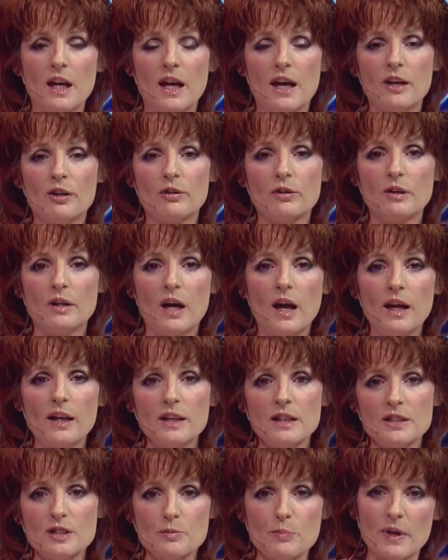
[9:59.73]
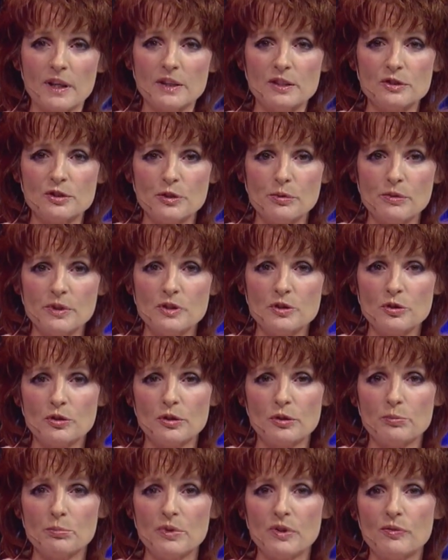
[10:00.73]
and are not expected to
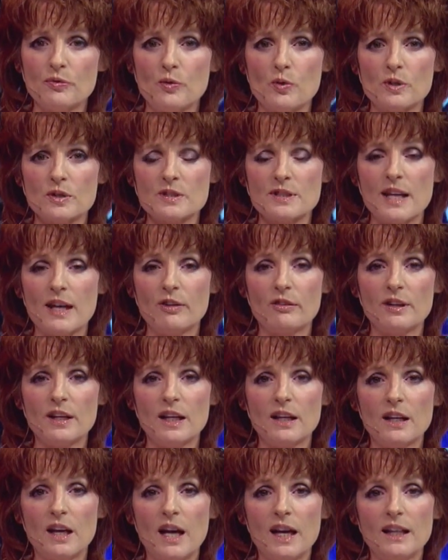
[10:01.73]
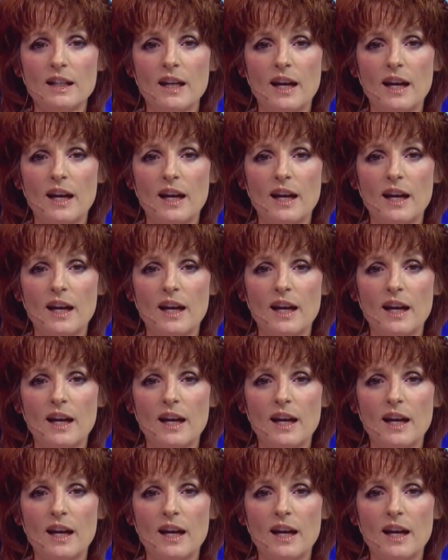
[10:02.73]
return before Saturday night